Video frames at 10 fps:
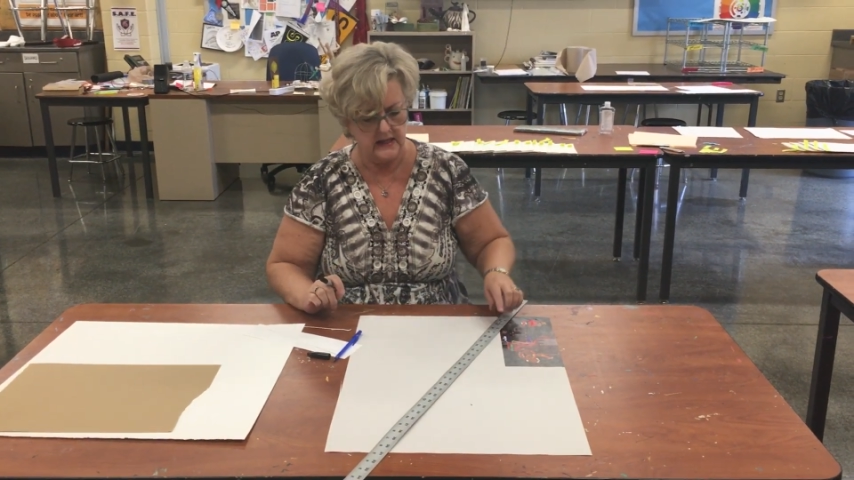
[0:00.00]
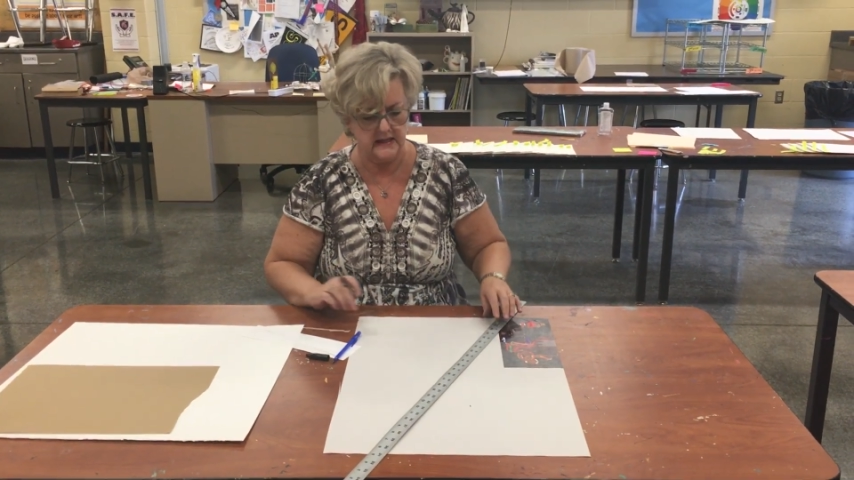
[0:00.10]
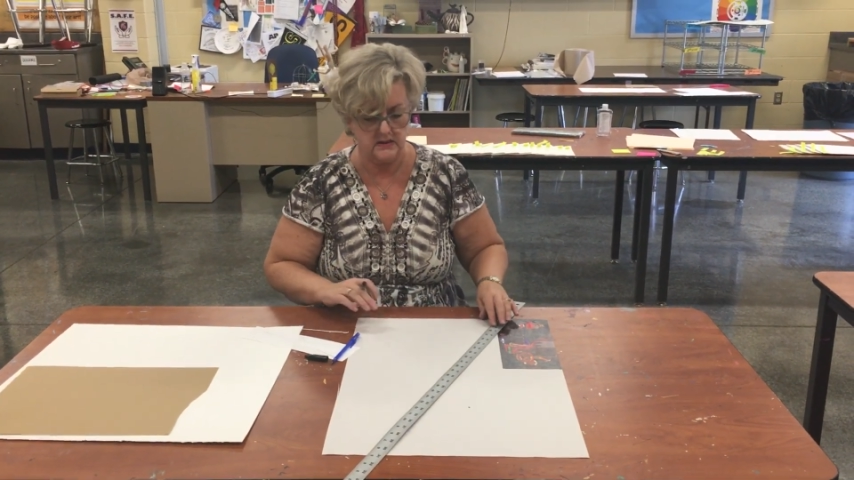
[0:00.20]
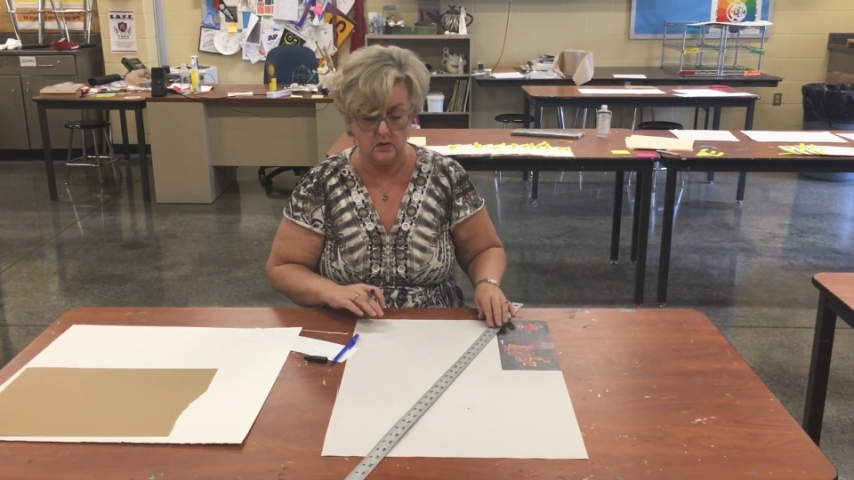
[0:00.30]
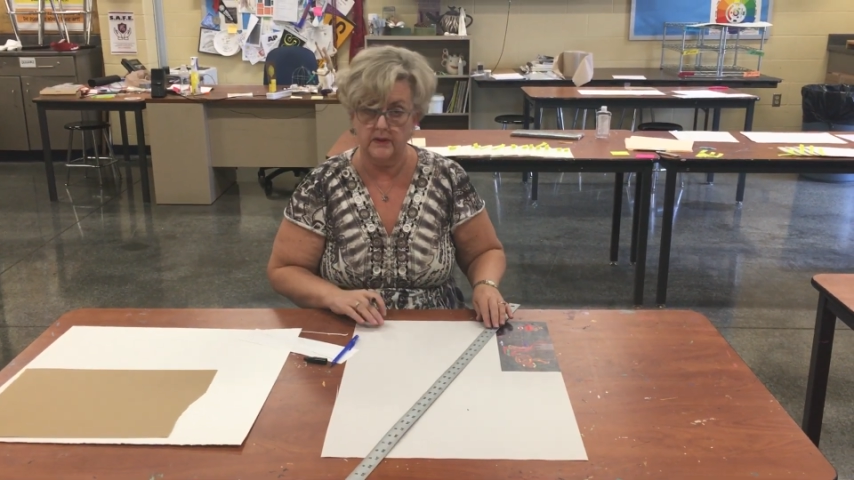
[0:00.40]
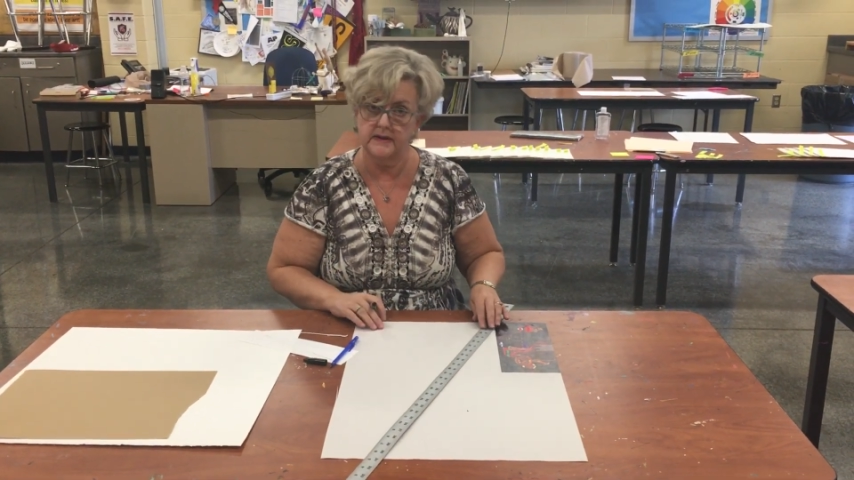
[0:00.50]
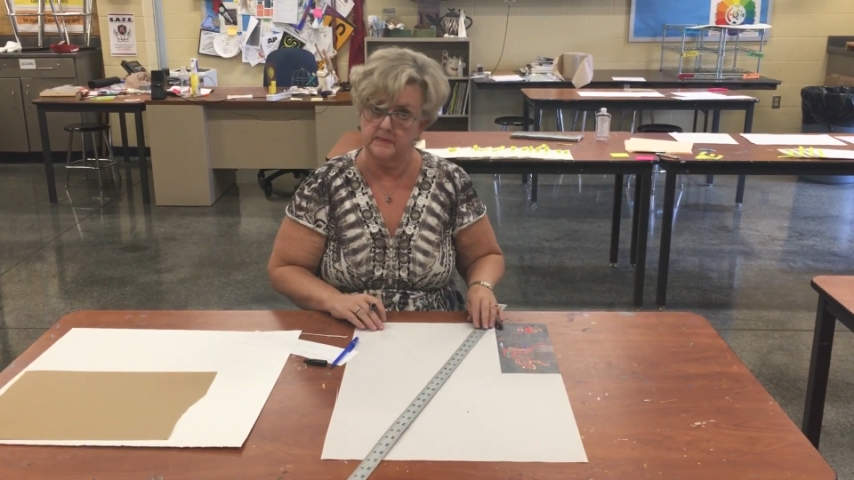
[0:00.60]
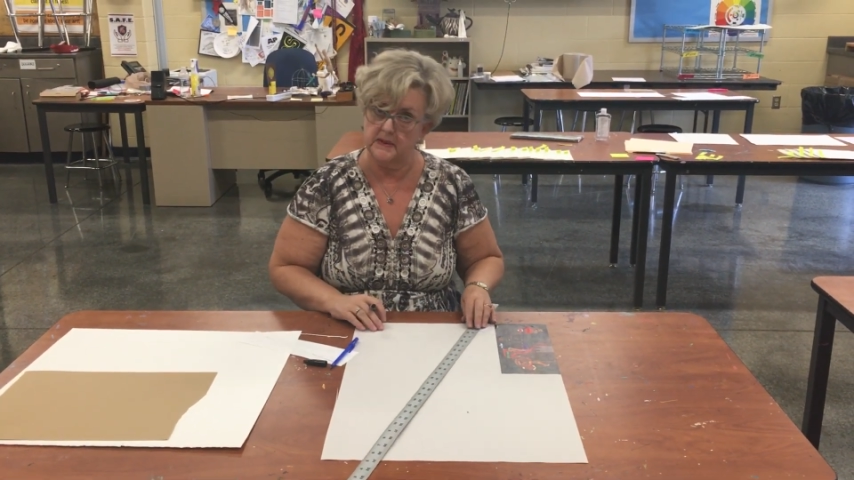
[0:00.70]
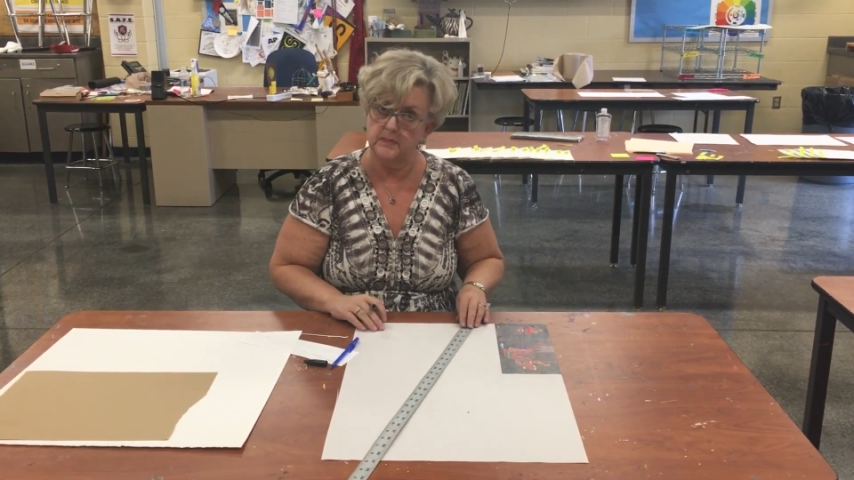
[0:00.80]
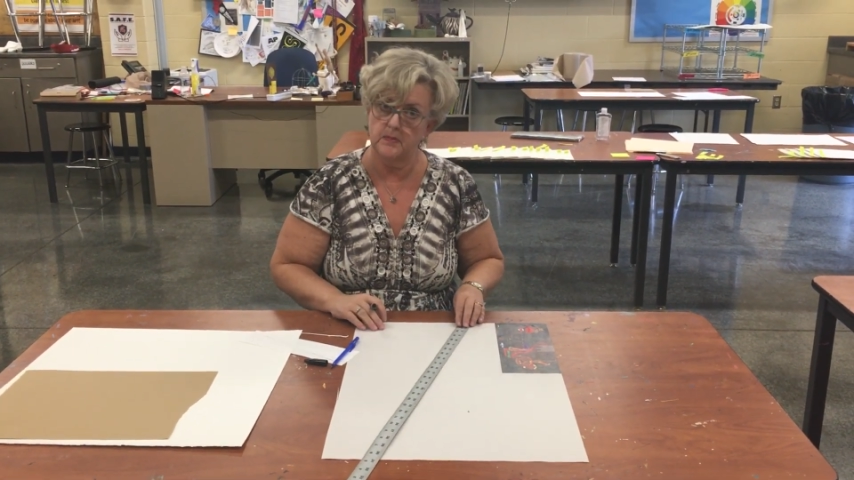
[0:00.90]
it's going
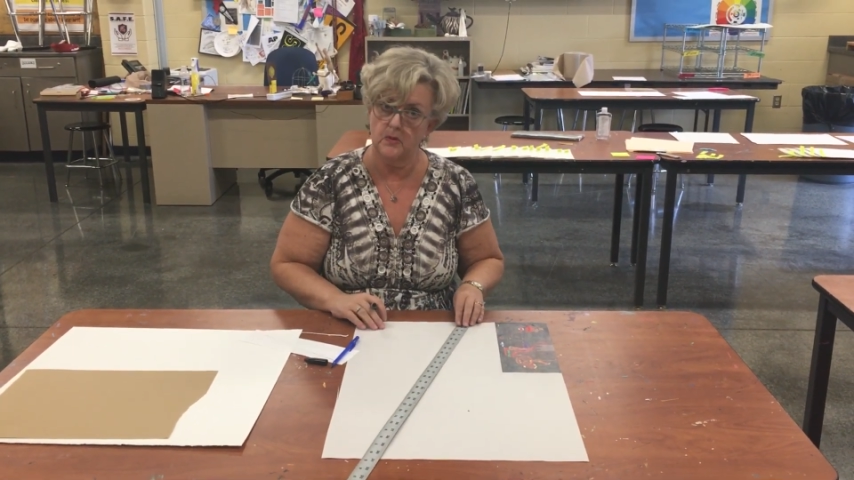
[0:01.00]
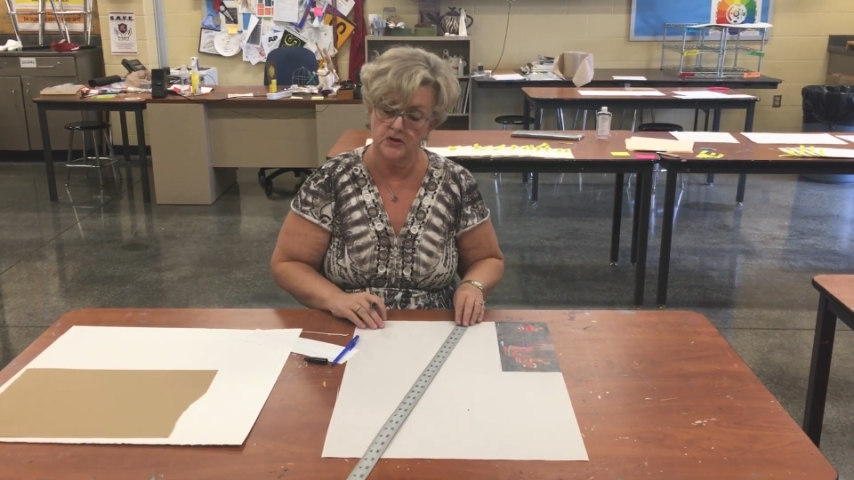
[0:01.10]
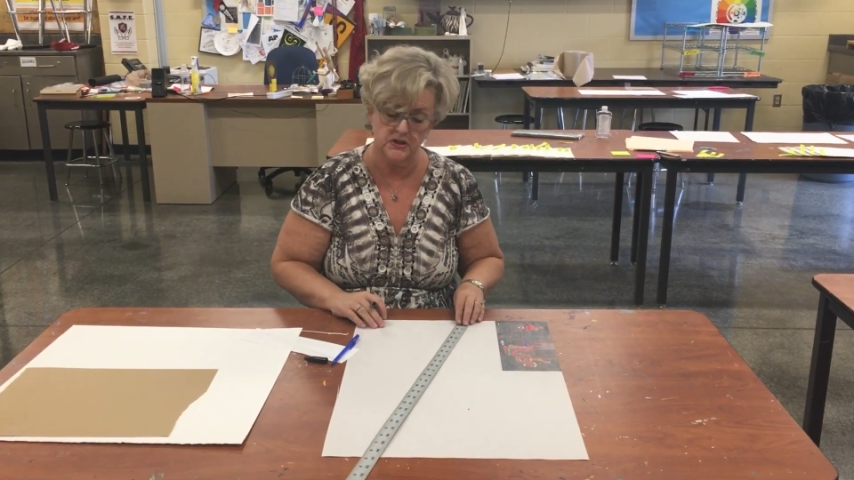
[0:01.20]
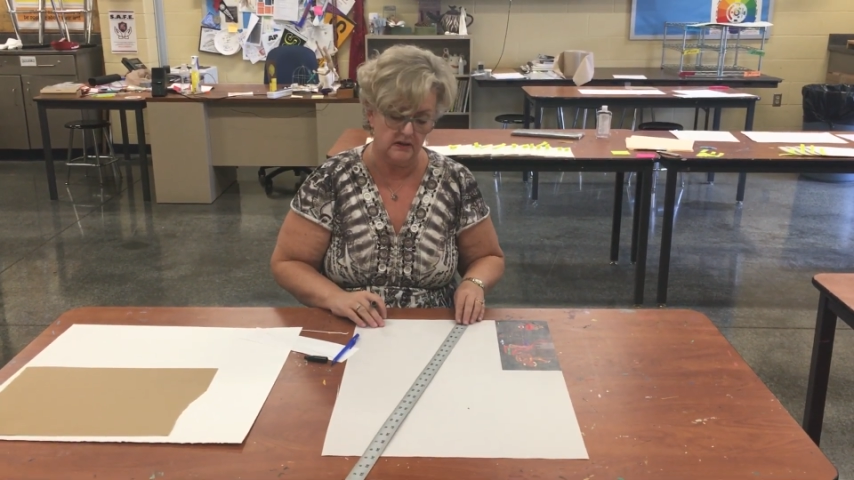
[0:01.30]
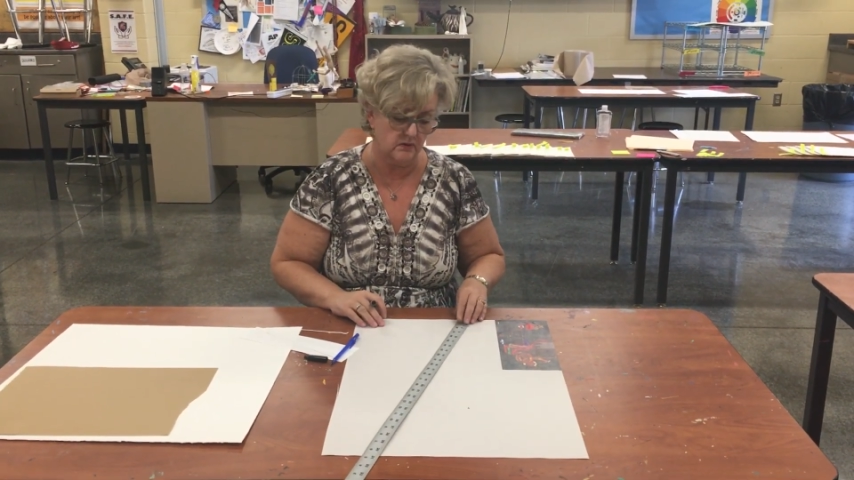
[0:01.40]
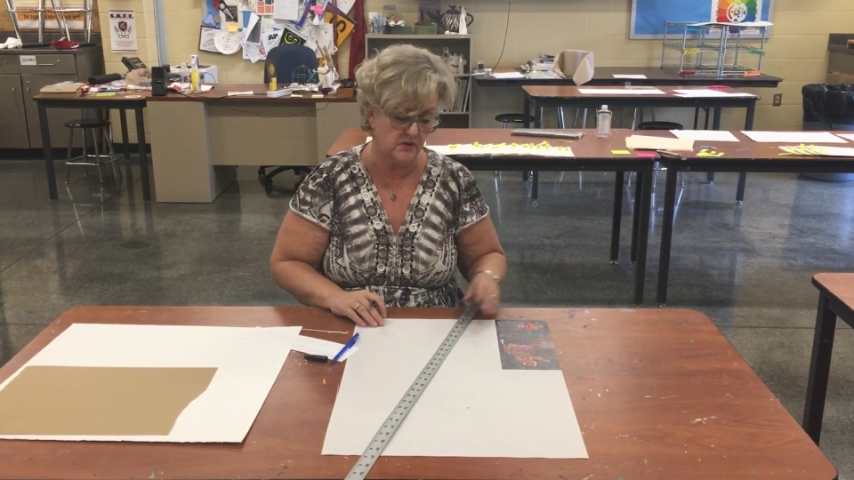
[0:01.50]
to be proportionate,